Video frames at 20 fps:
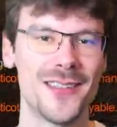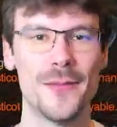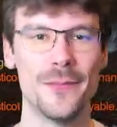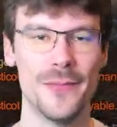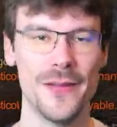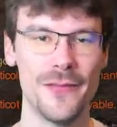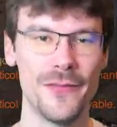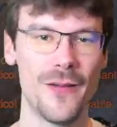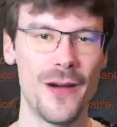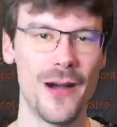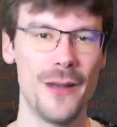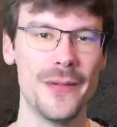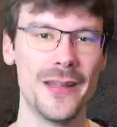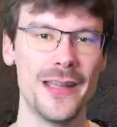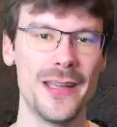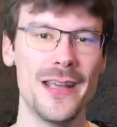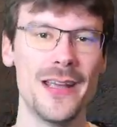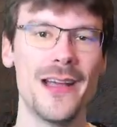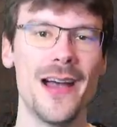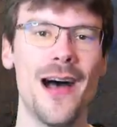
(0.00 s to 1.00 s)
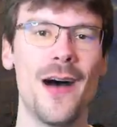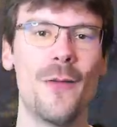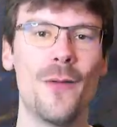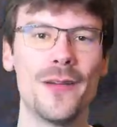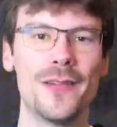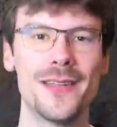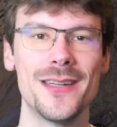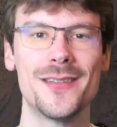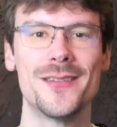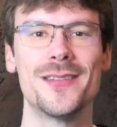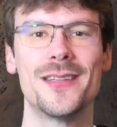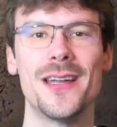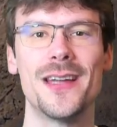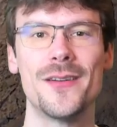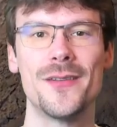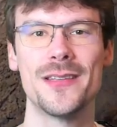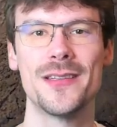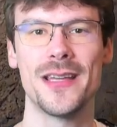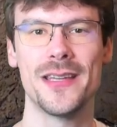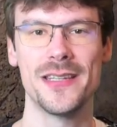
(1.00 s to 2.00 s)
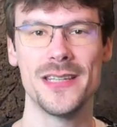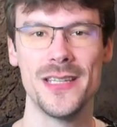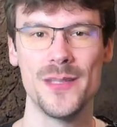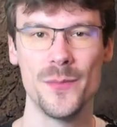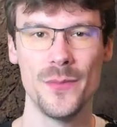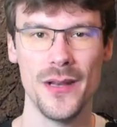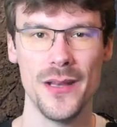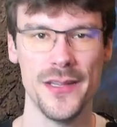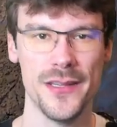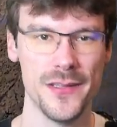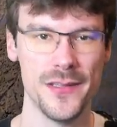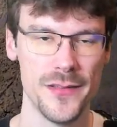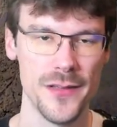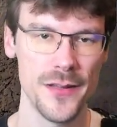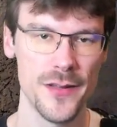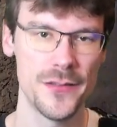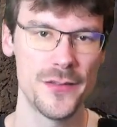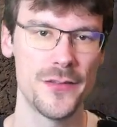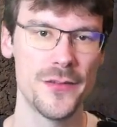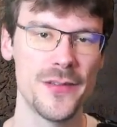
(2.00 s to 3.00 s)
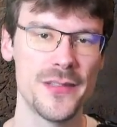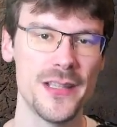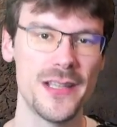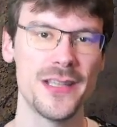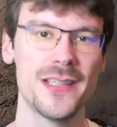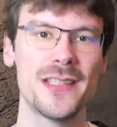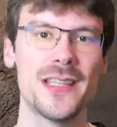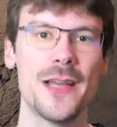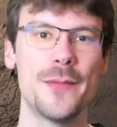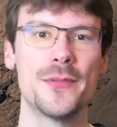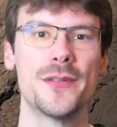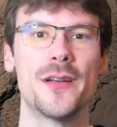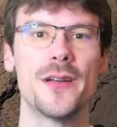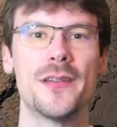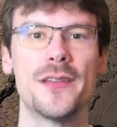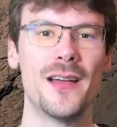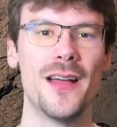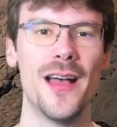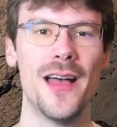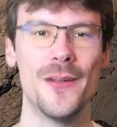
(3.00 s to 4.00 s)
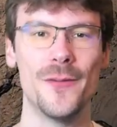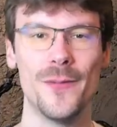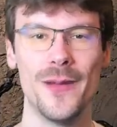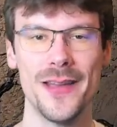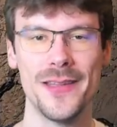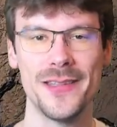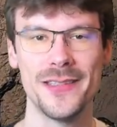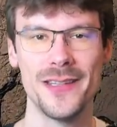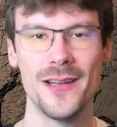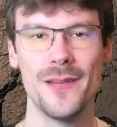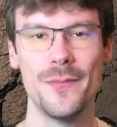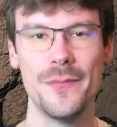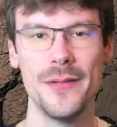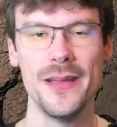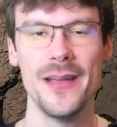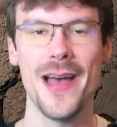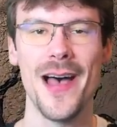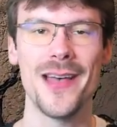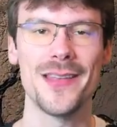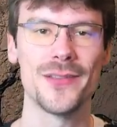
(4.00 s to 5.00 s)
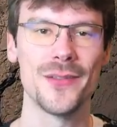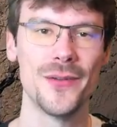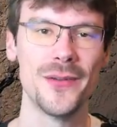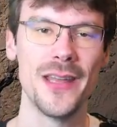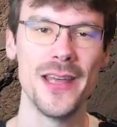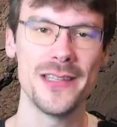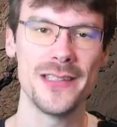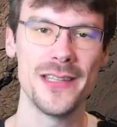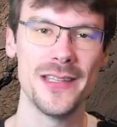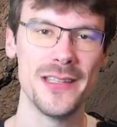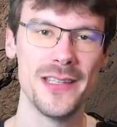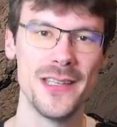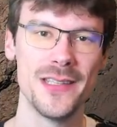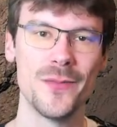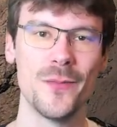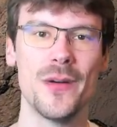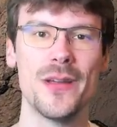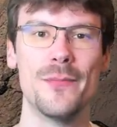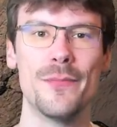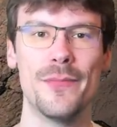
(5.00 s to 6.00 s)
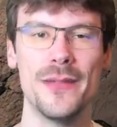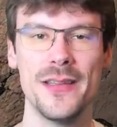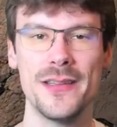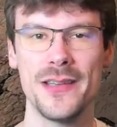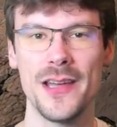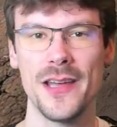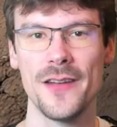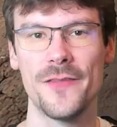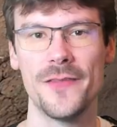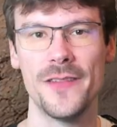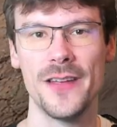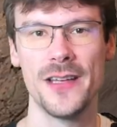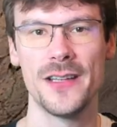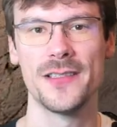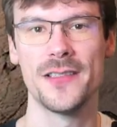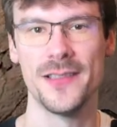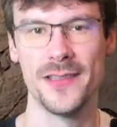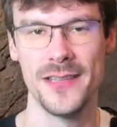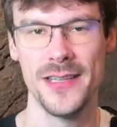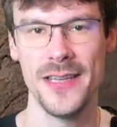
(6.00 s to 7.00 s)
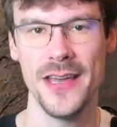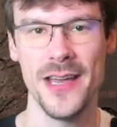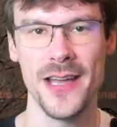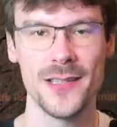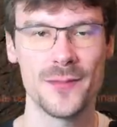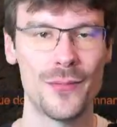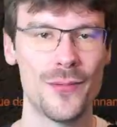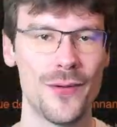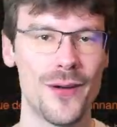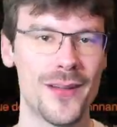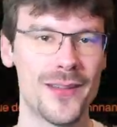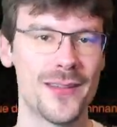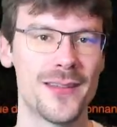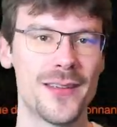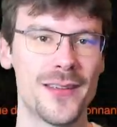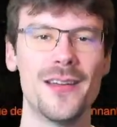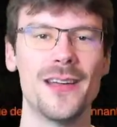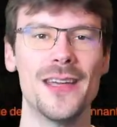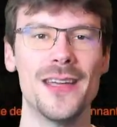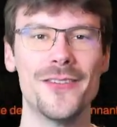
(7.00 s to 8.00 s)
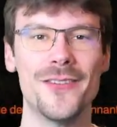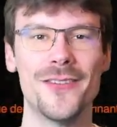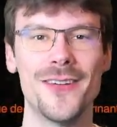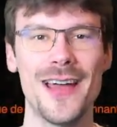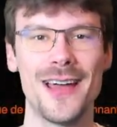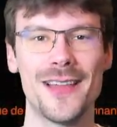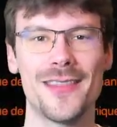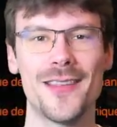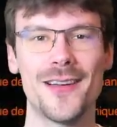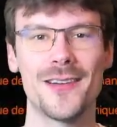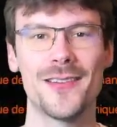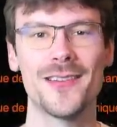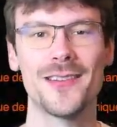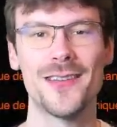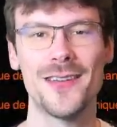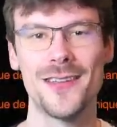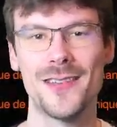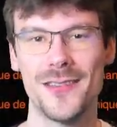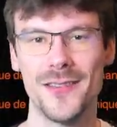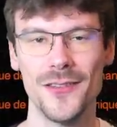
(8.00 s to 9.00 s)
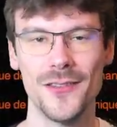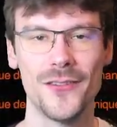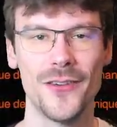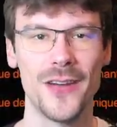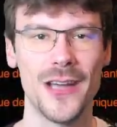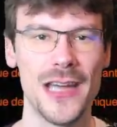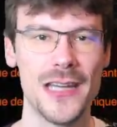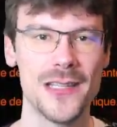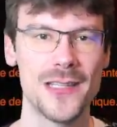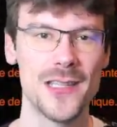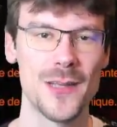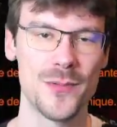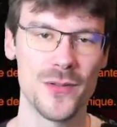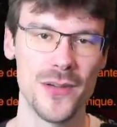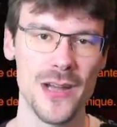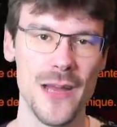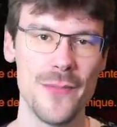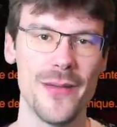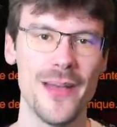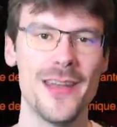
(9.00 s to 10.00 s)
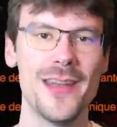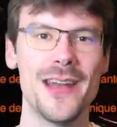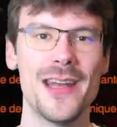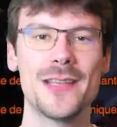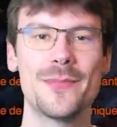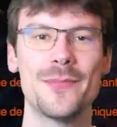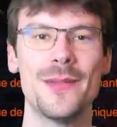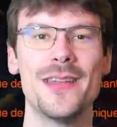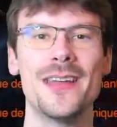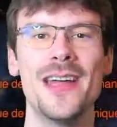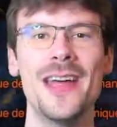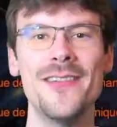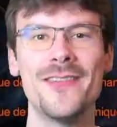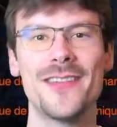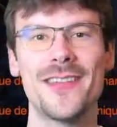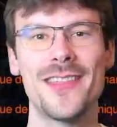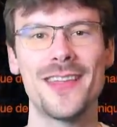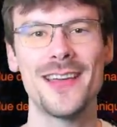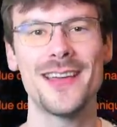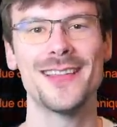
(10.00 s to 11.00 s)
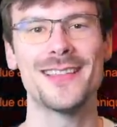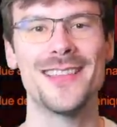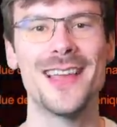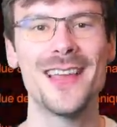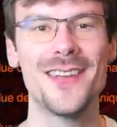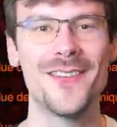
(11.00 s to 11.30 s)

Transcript: Before I begin, I wanted to tell you that this build is not using snapshot and will still be as good as it is when Blizzard fixed the exploit. If you like the content, don't forget to subscribe and I'll explain everything in that